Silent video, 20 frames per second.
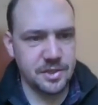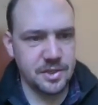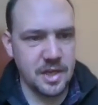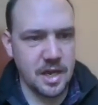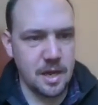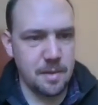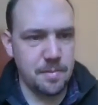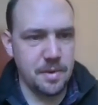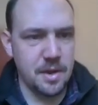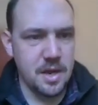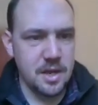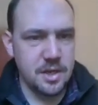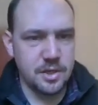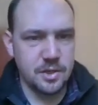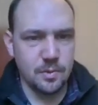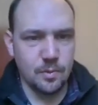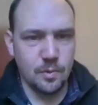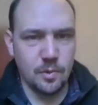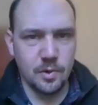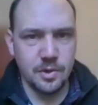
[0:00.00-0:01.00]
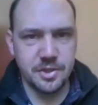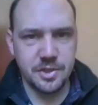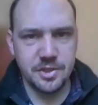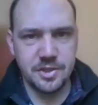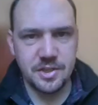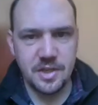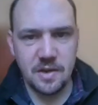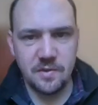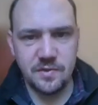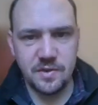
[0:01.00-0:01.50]
escape towards
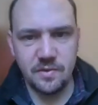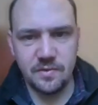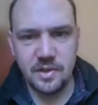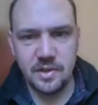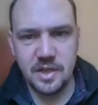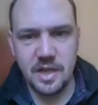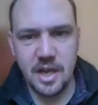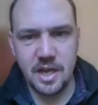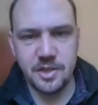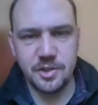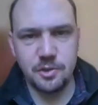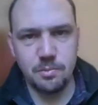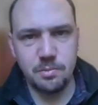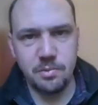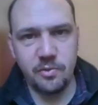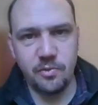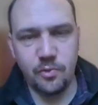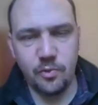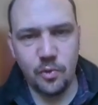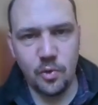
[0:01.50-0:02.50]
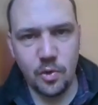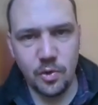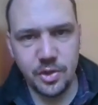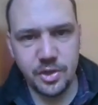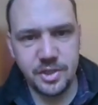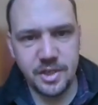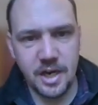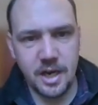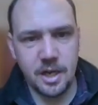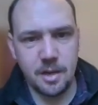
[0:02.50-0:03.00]
the safety of the castle before
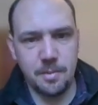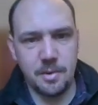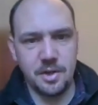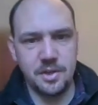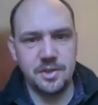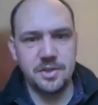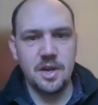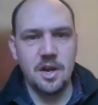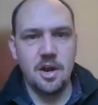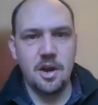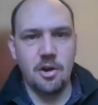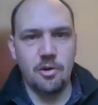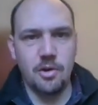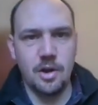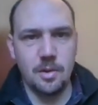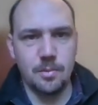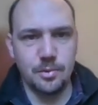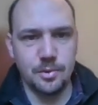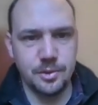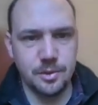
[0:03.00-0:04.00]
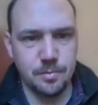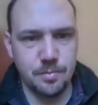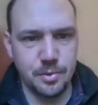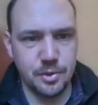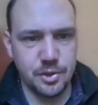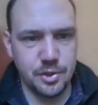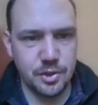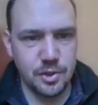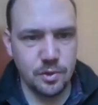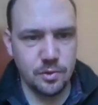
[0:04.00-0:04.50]
the Jacobites are able to
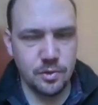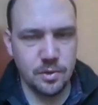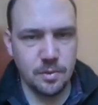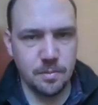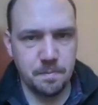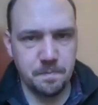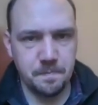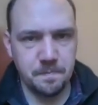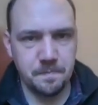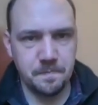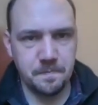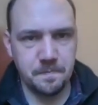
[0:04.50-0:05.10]
pursue them.